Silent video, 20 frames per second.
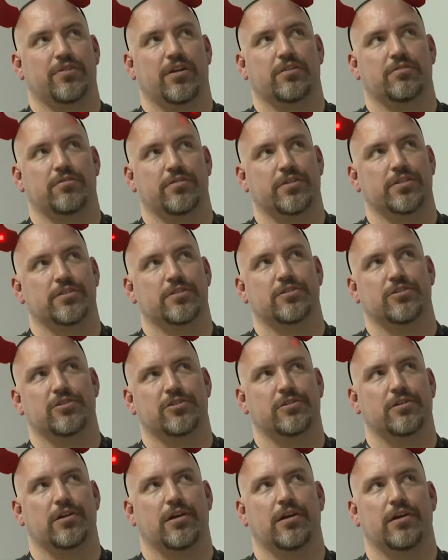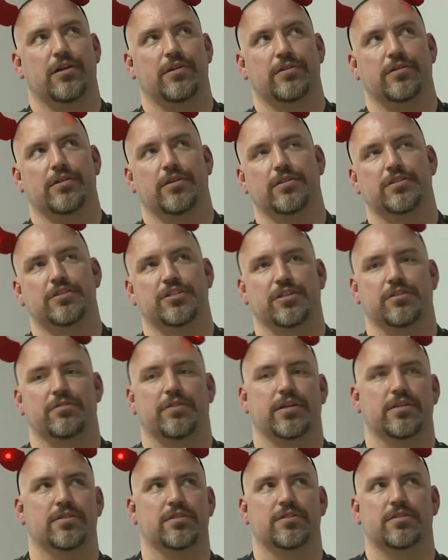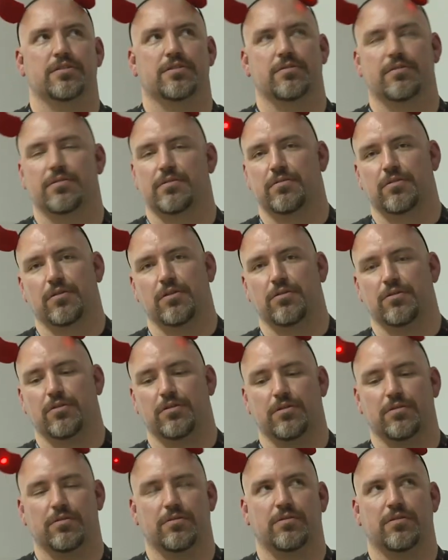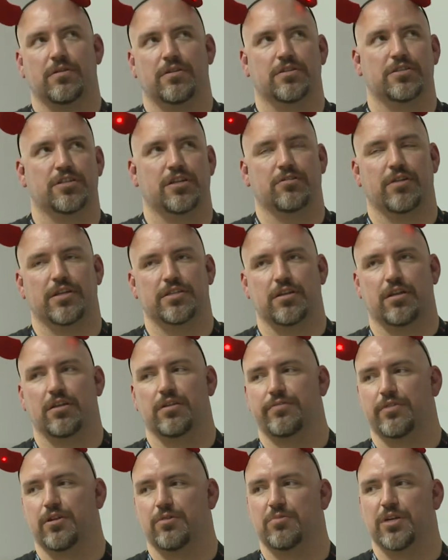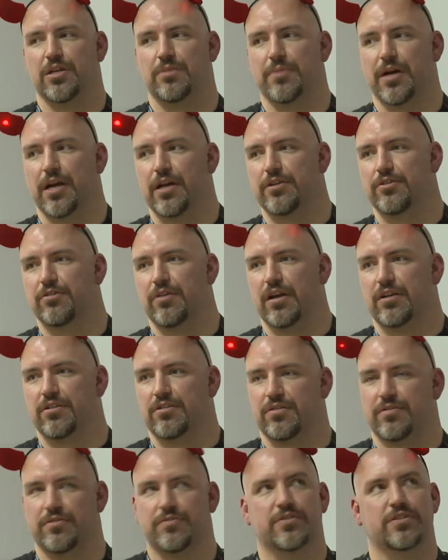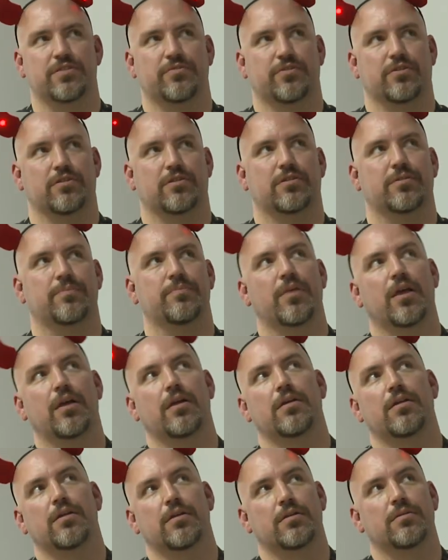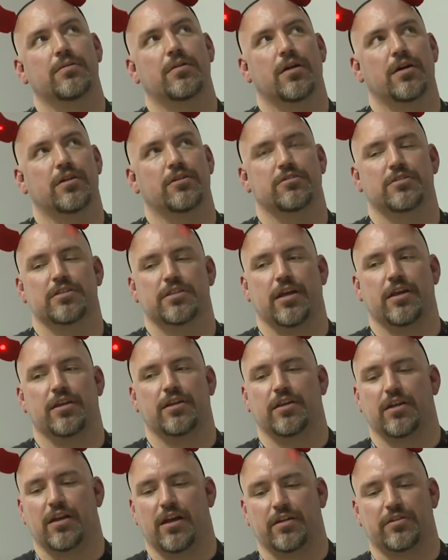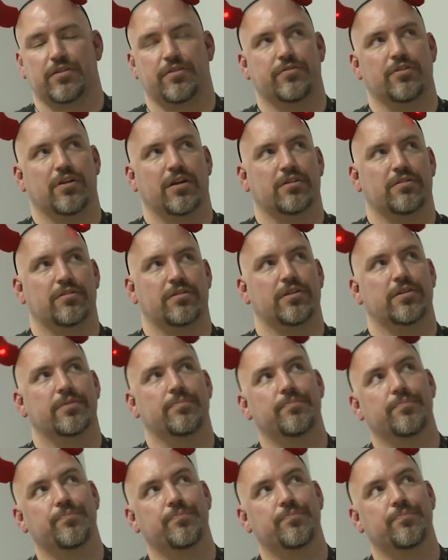Directory is turned on, it generates all of your WinBind directives for understanding Active Directory.